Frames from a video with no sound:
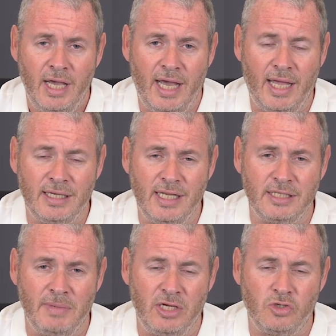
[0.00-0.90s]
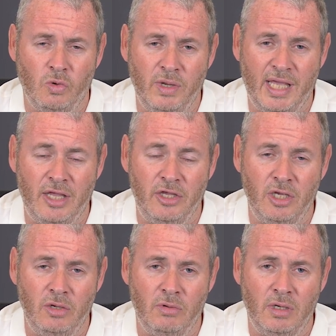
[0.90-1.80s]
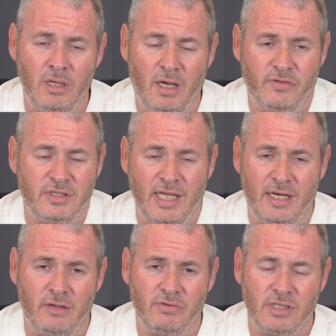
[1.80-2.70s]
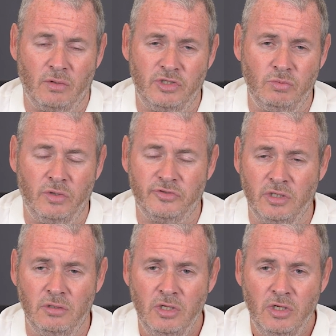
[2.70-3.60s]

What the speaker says: and let's make sure we get you and others getting the results you want to